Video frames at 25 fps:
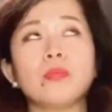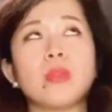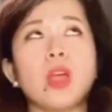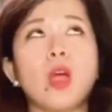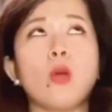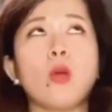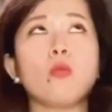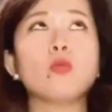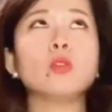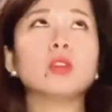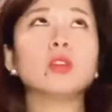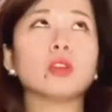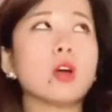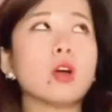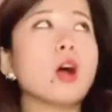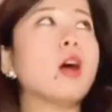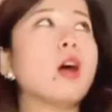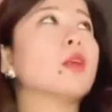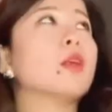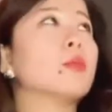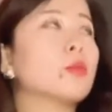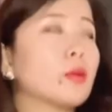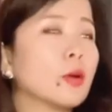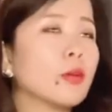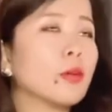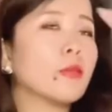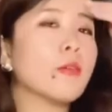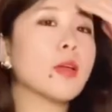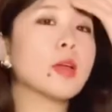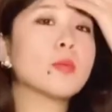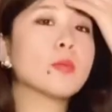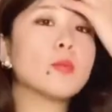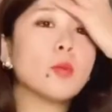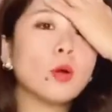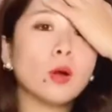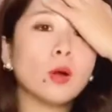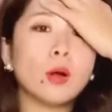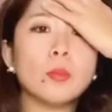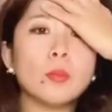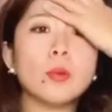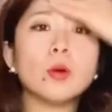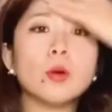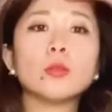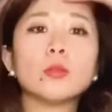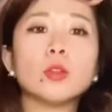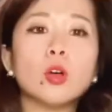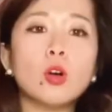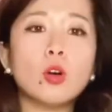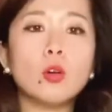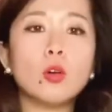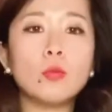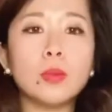I wouldn't call it perfect purple though,